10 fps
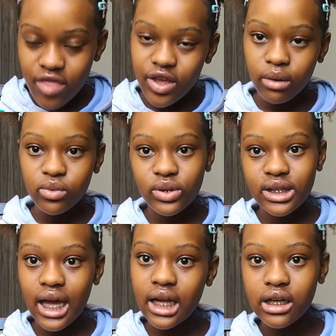That one was
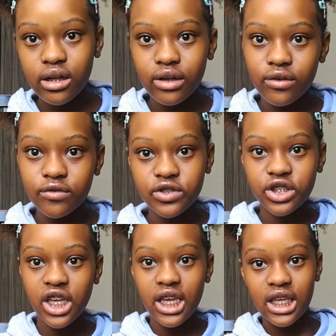kind of
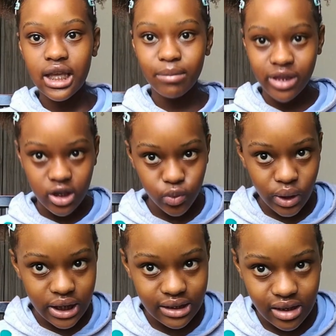shaky, but this
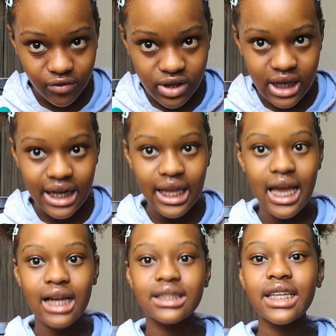one is definitely
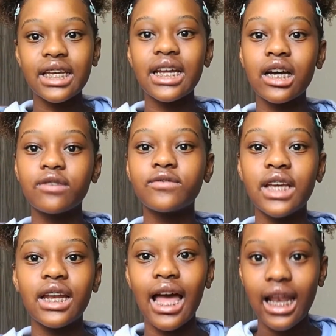a 10 out of
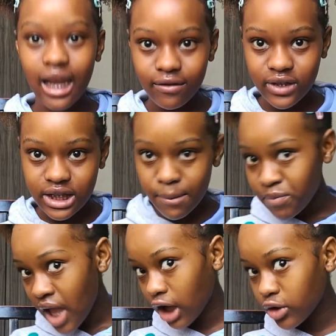10. I love it.
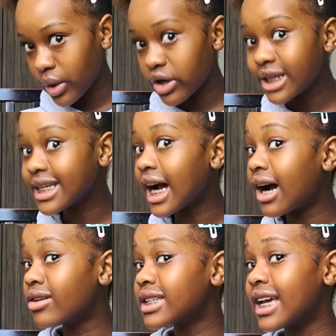I would wear it
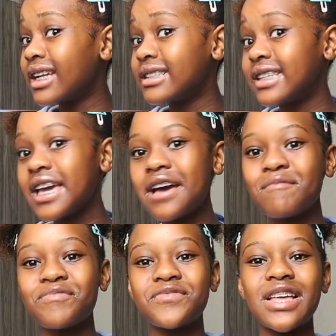out and
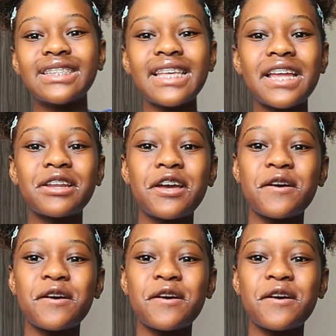yeah, that's it.